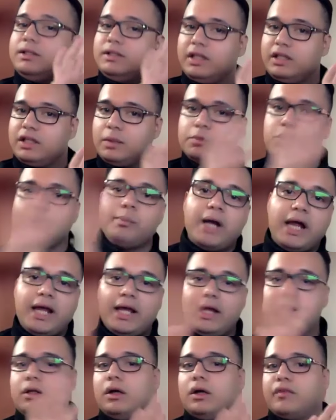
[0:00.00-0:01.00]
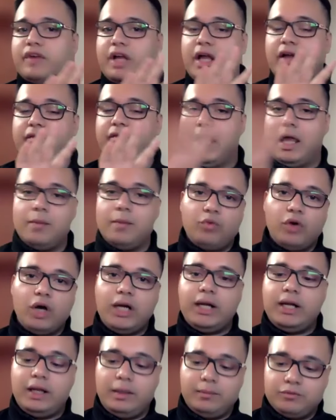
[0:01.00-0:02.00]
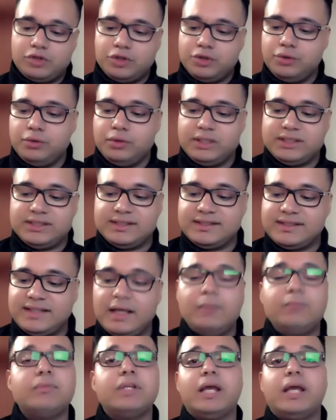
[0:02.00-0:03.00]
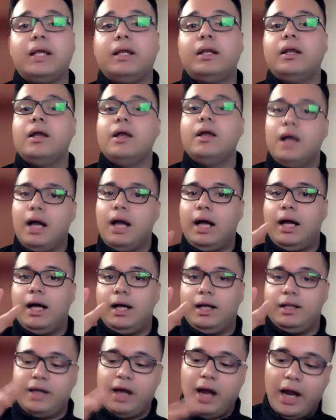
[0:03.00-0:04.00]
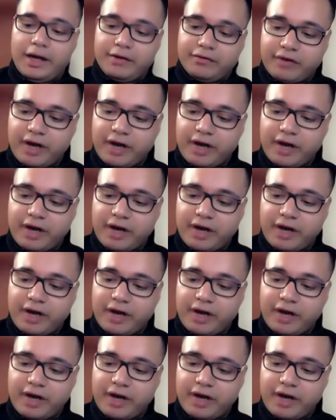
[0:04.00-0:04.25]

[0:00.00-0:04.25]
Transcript: the W by L of M1 and M2 is the same, then the I